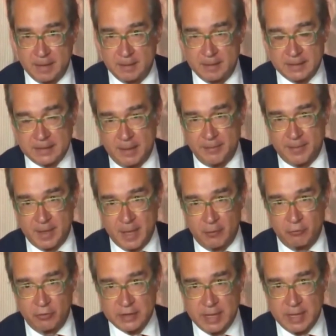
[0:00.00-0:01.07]
something I would
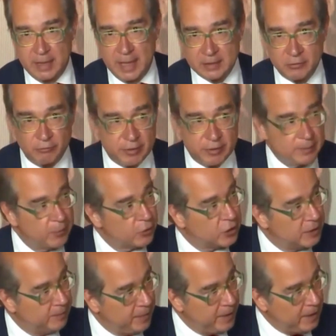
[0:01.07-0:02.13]
understand as
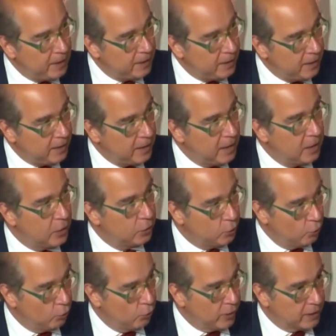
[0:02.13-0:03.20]
responsibility
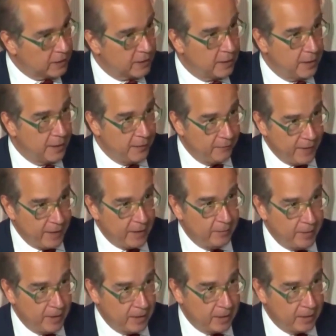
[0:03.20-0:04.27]
towards the very
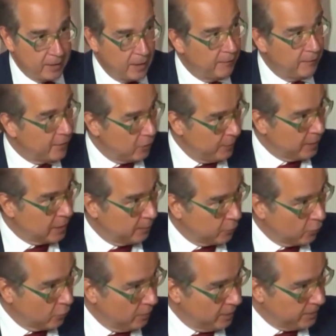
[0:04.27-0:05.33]
big environmental
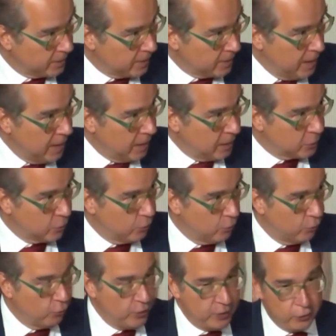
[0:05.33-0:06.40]
problems. So
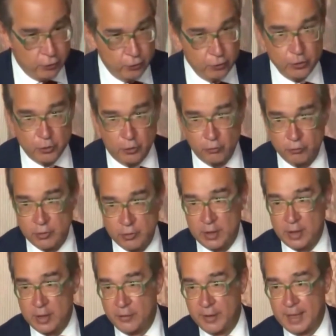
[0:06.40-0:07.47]
we do know
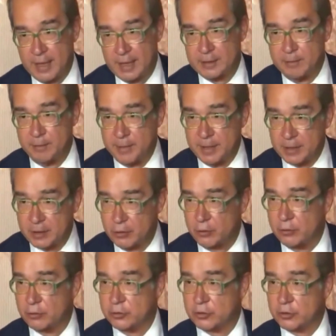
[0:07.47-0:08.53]
that
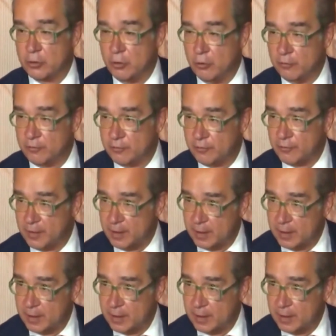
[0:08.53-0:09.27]
because of